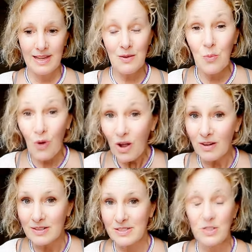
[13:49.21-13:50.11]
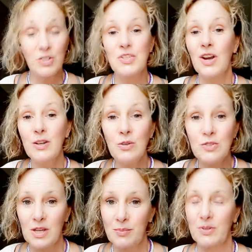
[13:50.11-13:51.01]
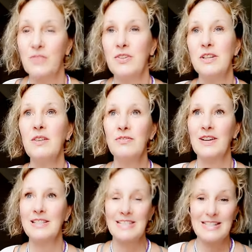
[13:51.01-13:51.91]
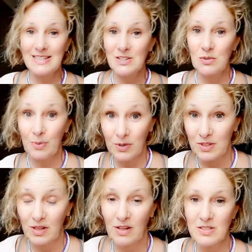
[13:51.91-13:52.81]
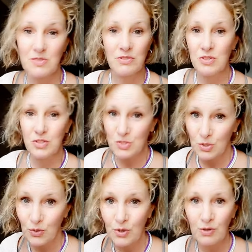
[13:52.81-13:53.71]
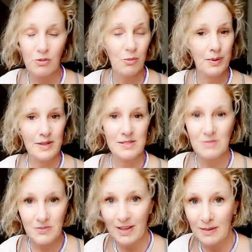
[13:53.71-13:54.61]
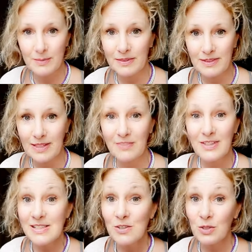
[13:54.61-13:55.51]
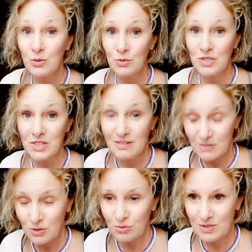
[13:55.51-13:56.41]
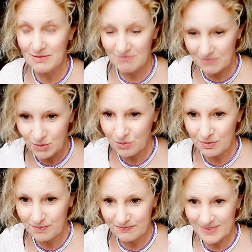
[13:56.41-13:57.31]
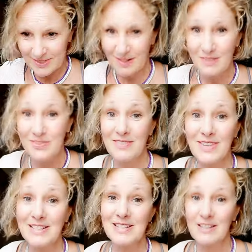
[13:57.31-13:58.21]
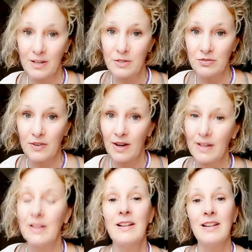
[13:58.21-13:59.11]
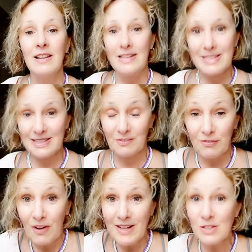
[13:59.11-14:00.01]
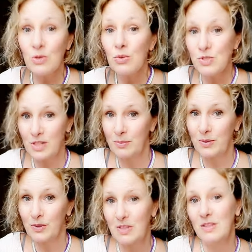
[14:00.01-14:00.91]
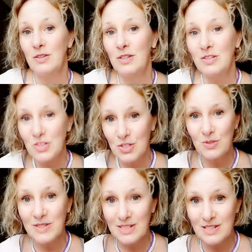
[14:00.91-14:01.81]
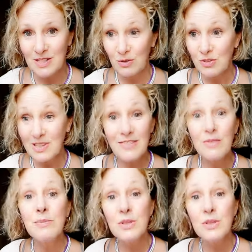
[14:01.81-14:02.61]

It works. You could try an audiobook. If you don't fancy listening to a podcast or a tutorial or a personal development thing, if that's not your, you know, if that doesn't light your fire, find an audiobook that you can tune into, or even